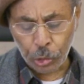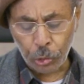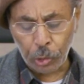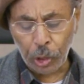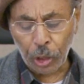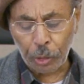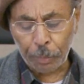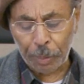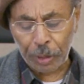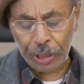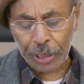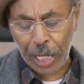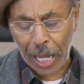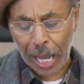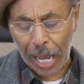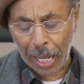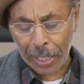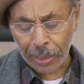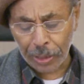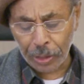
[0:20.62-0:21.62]
To look
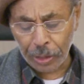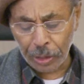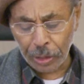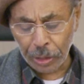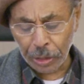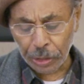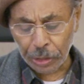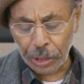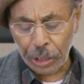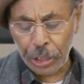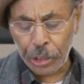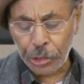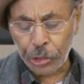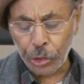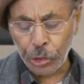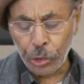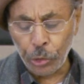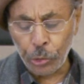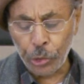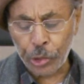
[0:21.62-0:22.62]
beyond
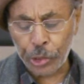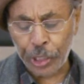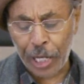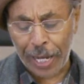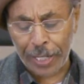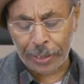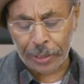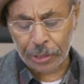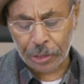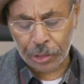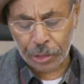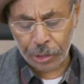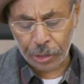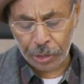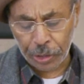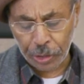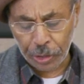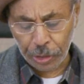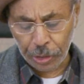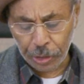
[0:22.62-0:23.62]
needs a new sight,
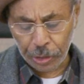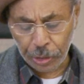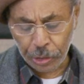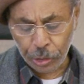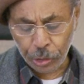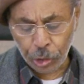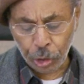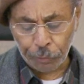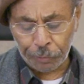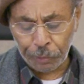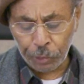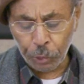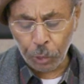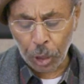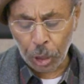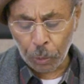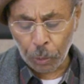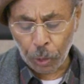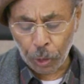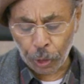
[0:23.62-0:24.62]
to
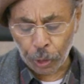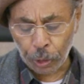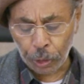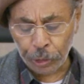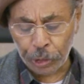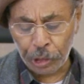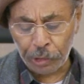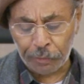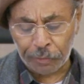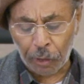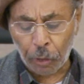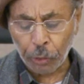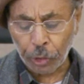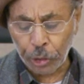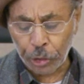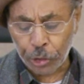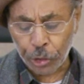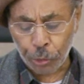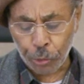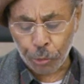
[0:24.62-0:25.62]
view a world
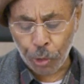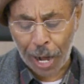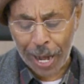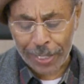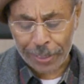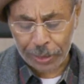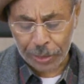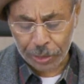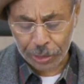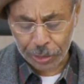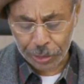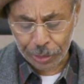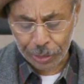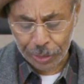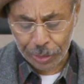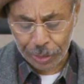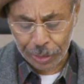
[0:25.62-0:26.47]
devoted to right.